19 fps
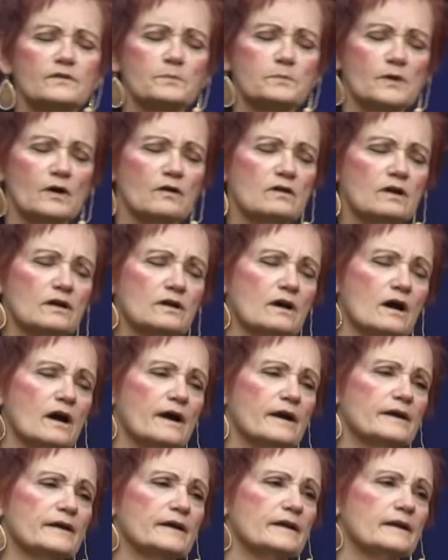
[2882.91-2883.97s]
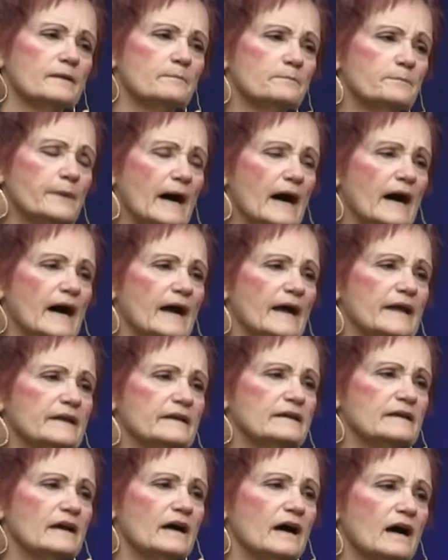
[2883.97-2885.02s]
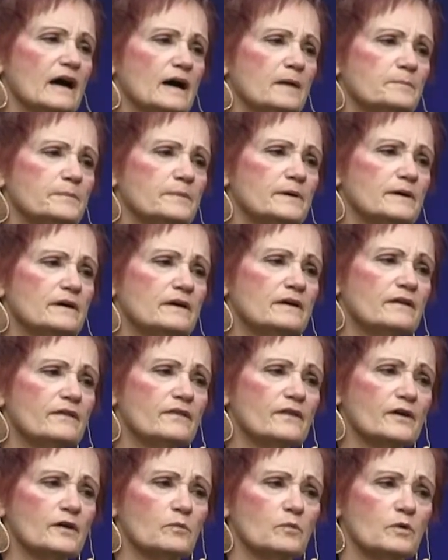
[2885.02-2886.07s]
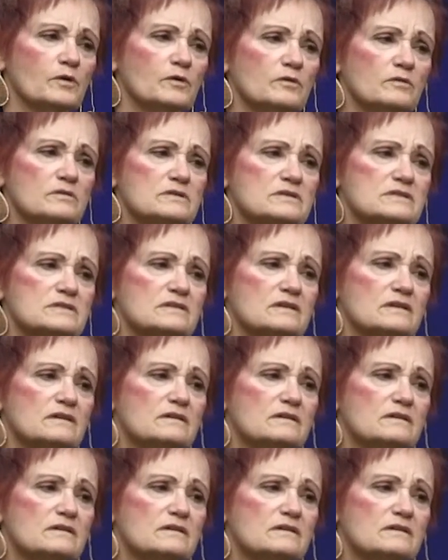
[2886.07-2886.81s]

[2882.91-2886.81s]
brokenhearted and bind up their wounds.